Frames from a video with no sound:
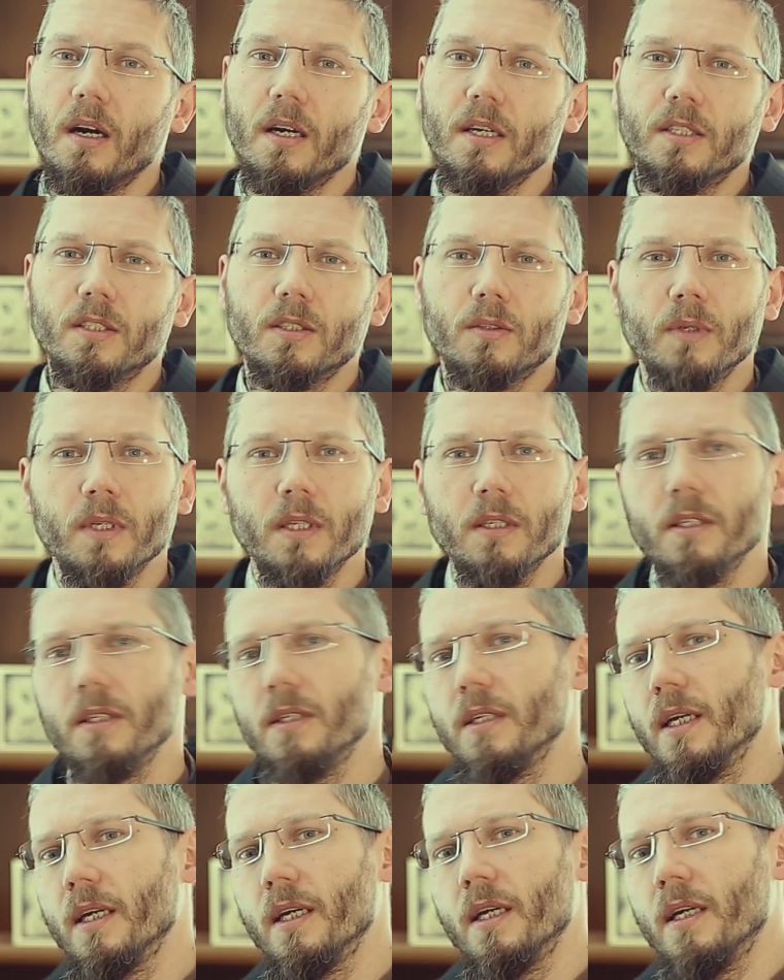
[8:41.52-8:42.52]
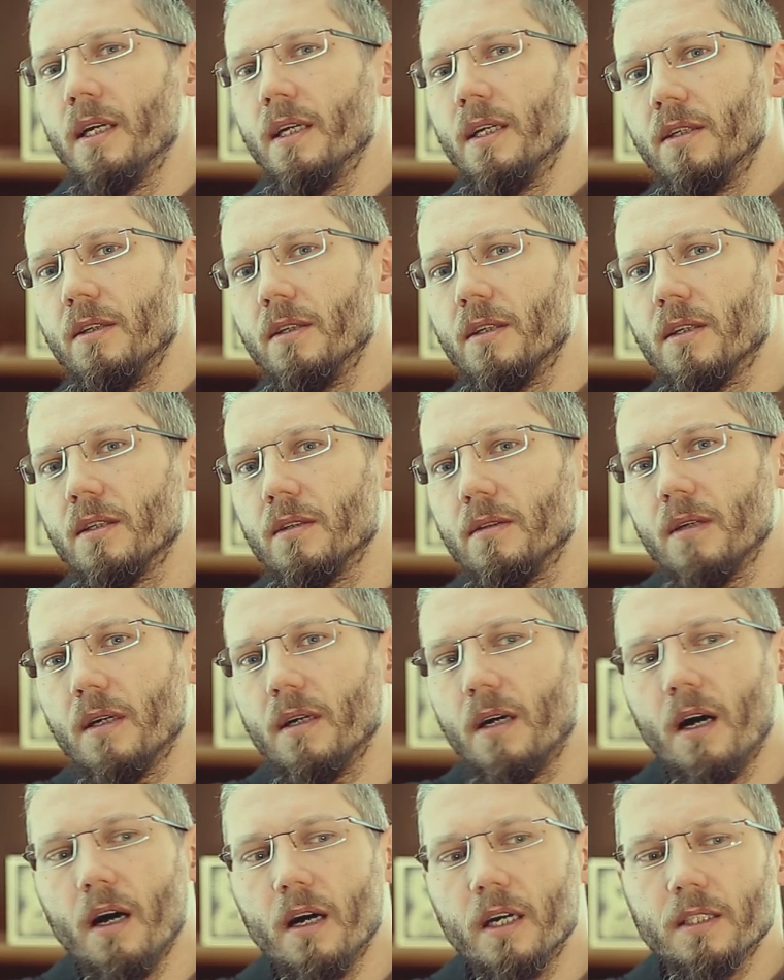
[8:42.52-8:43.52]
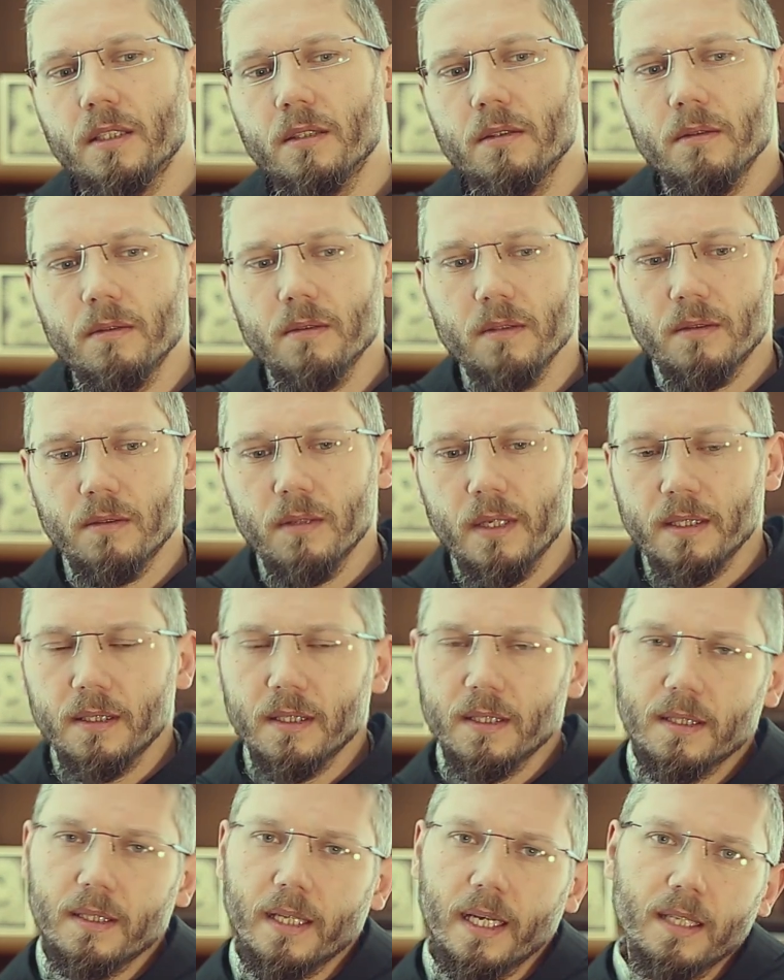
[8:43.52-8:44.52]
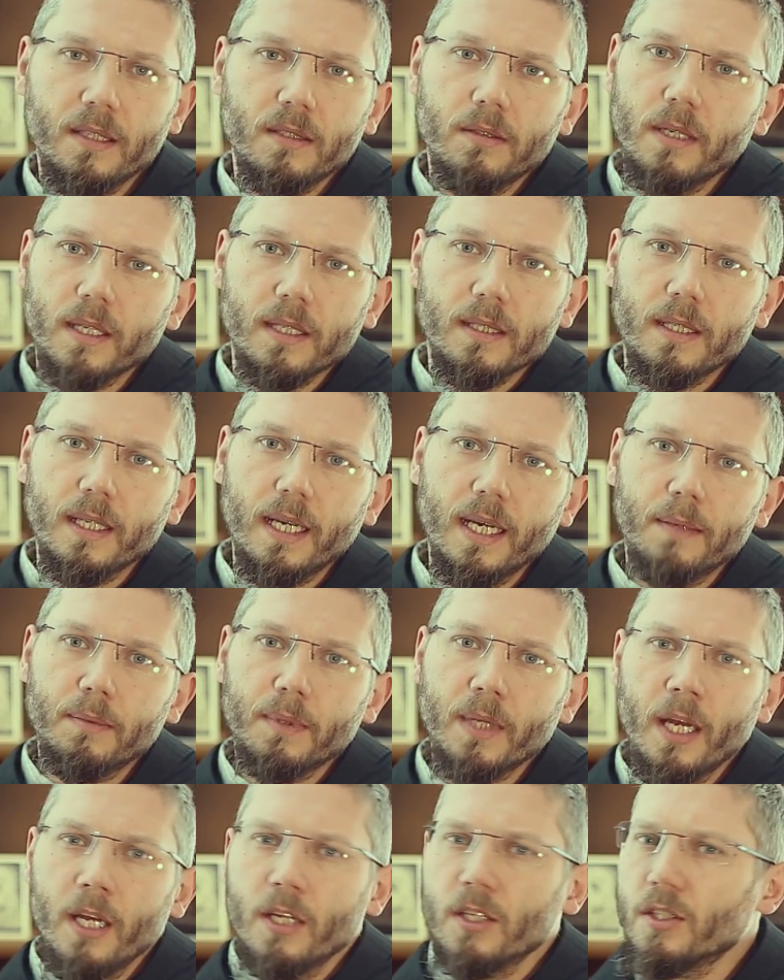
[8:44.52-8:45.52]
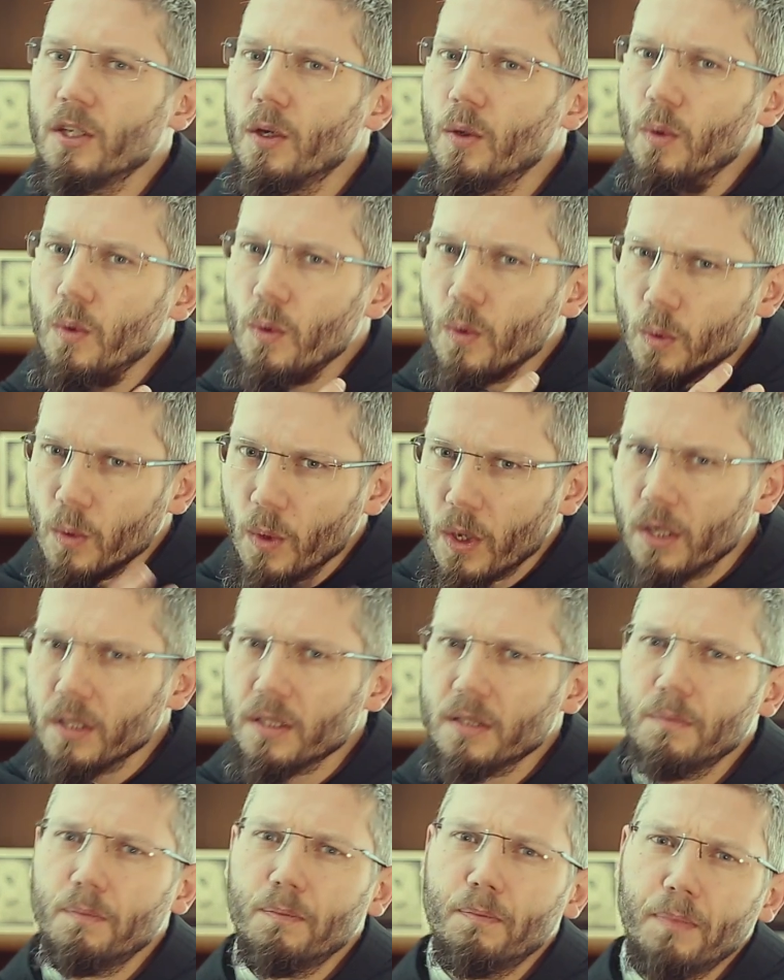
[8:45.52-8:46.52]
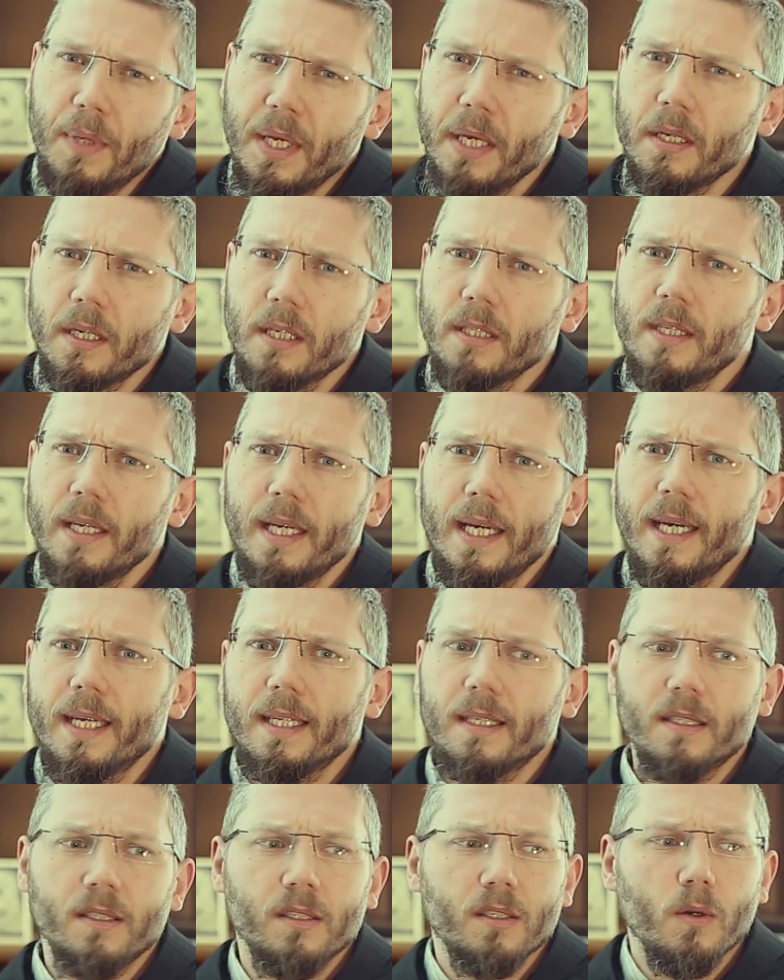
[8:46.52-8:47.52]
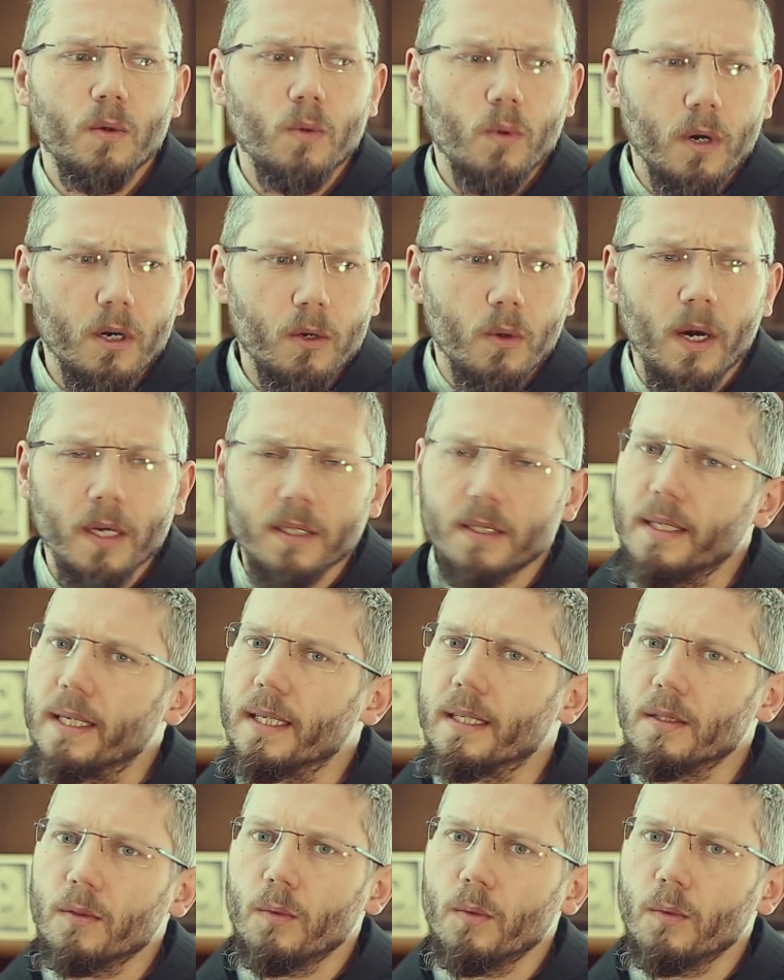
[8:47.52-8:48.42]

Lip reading: It's really, you know, hard to understand, to accept. So what Peter did, so what was it?